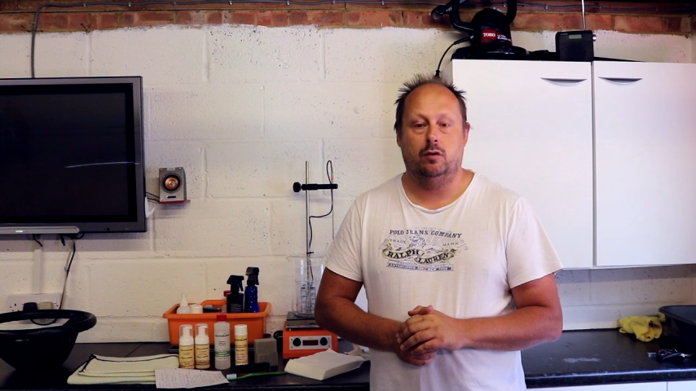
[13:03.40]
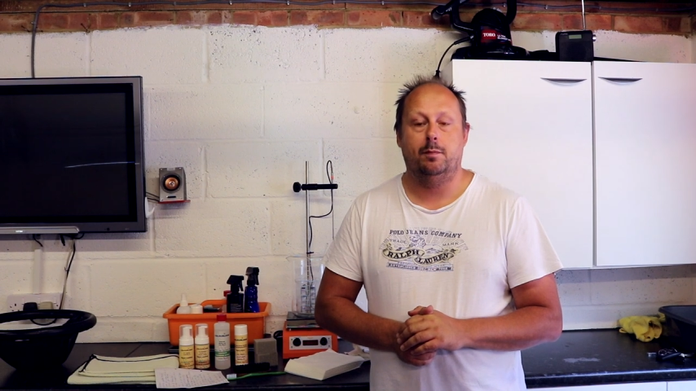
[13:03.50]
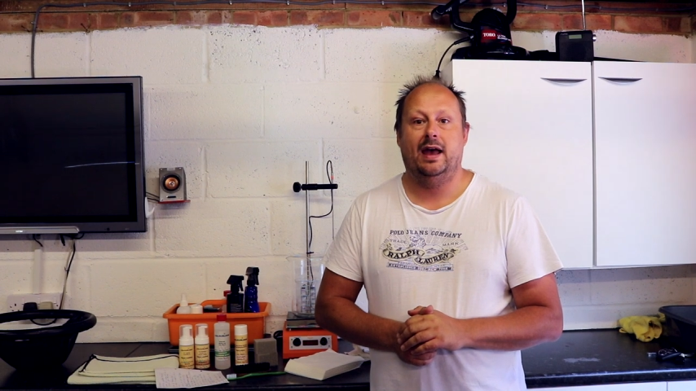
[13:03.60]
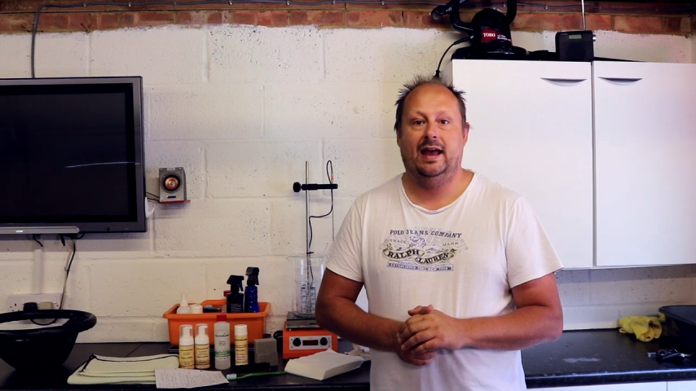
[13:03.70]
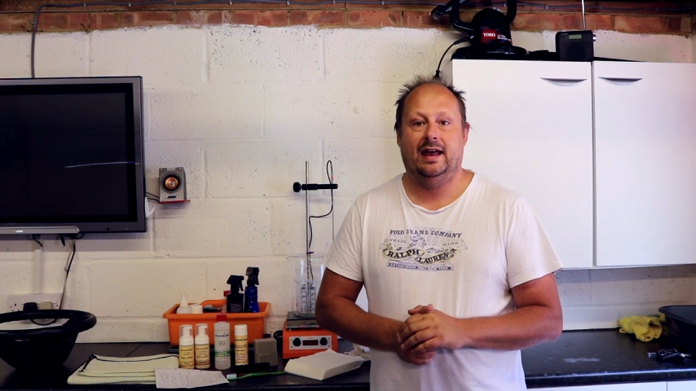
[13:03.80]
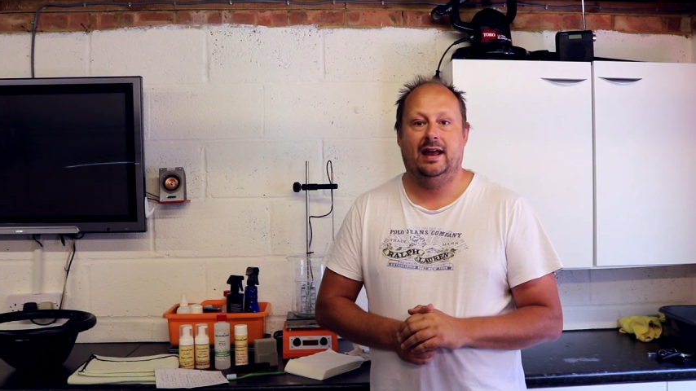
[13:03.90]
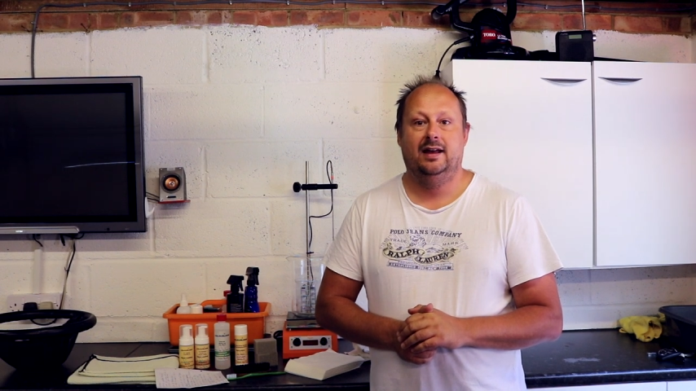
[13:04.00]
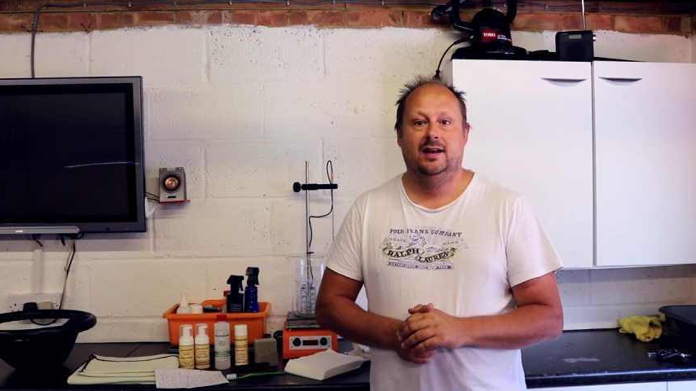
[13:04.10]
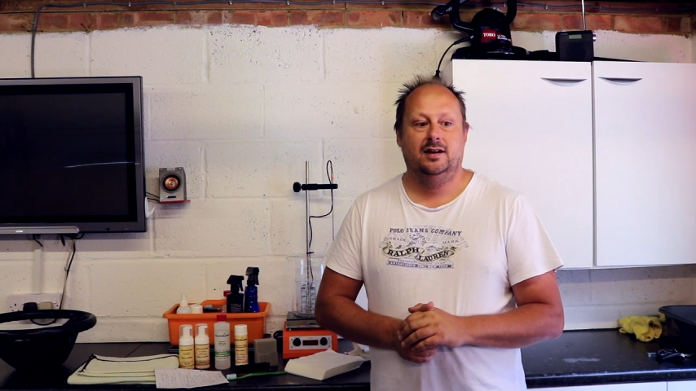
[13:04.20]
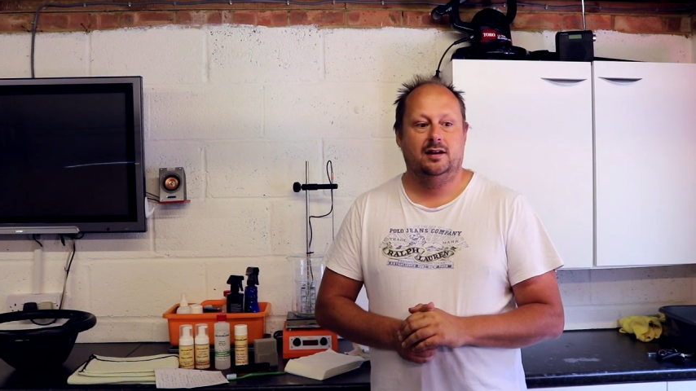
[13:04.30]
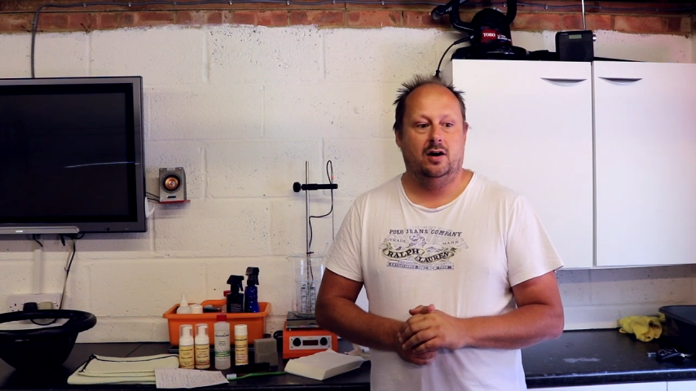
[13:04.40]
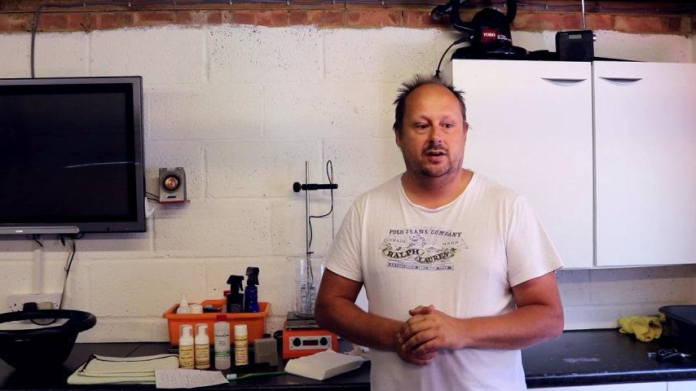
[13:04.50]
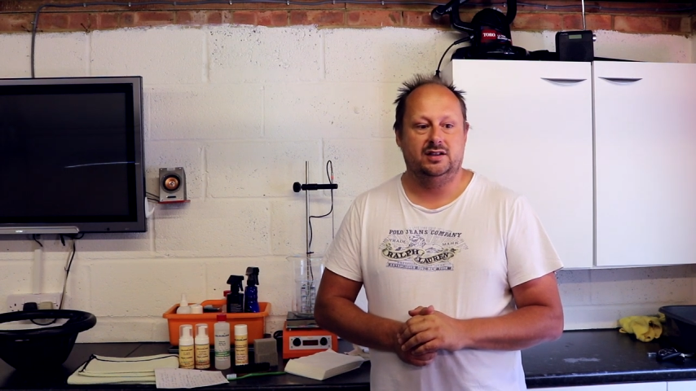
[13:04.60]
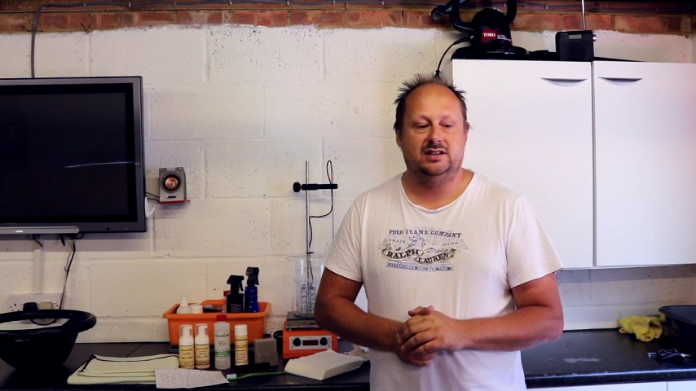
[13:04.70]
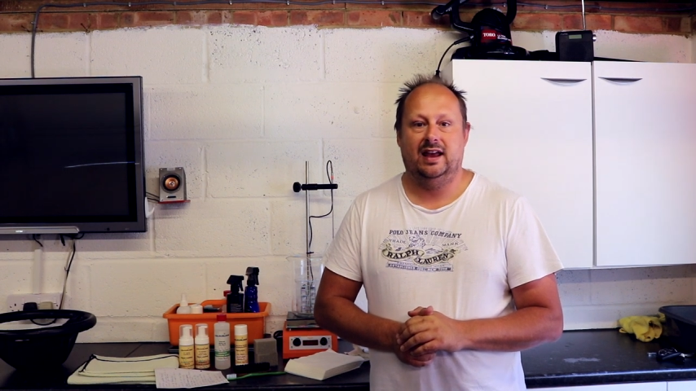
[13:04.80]
repair kind
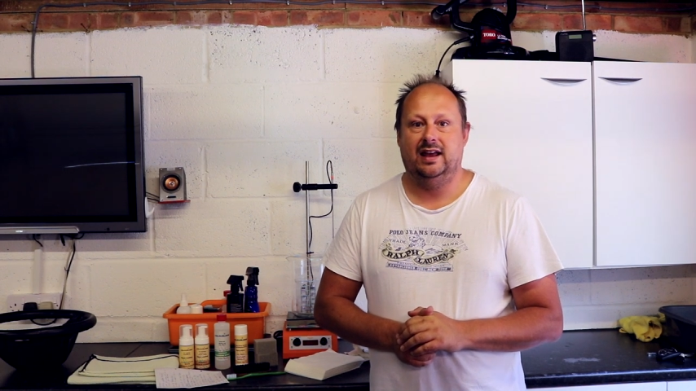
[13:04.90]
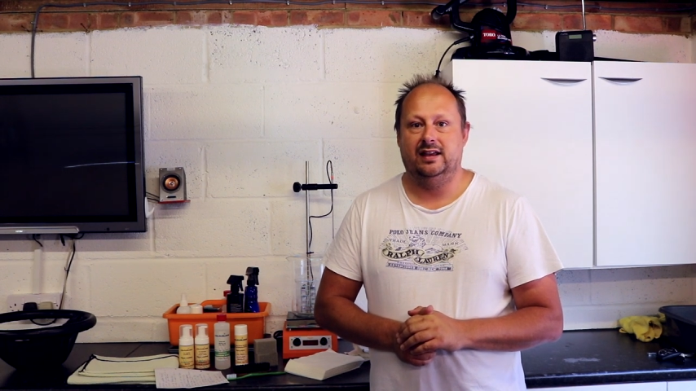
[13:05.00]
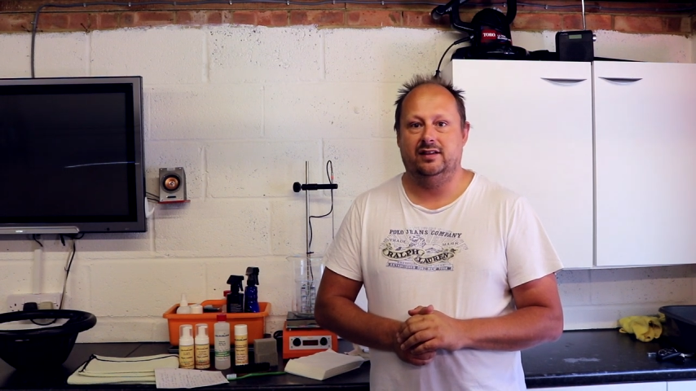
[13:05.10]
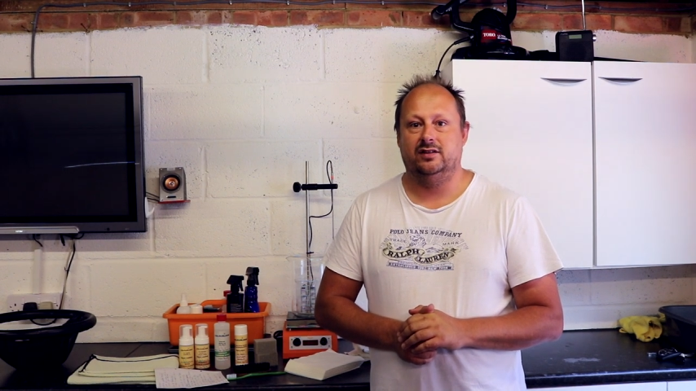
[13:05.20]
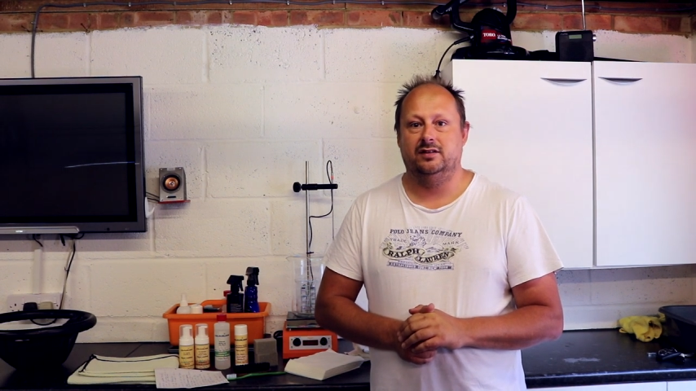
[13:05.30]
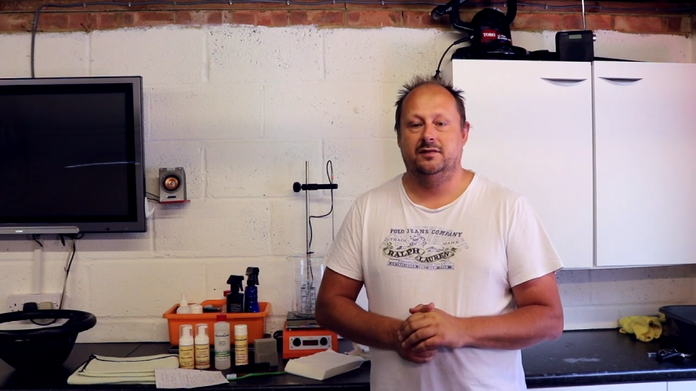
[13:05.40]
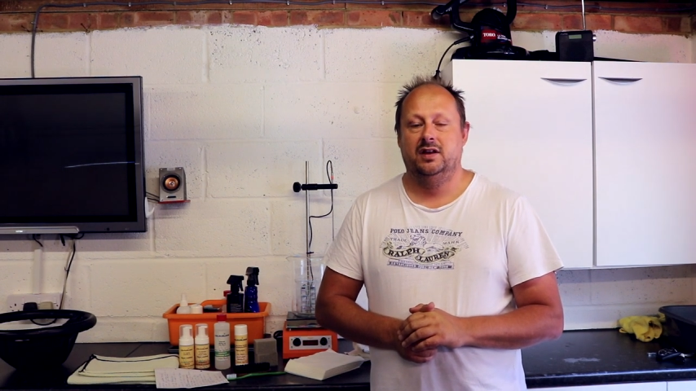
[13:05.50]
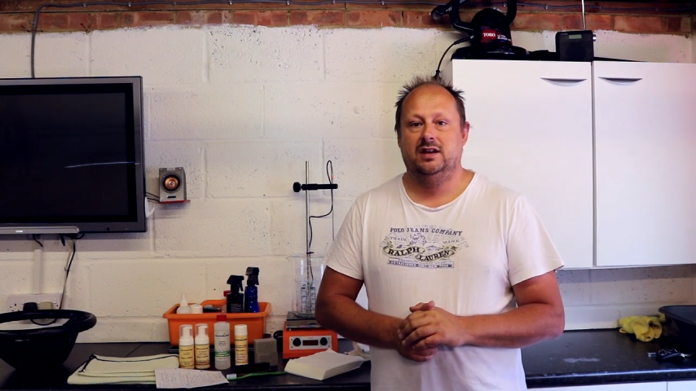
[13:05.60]
of tears and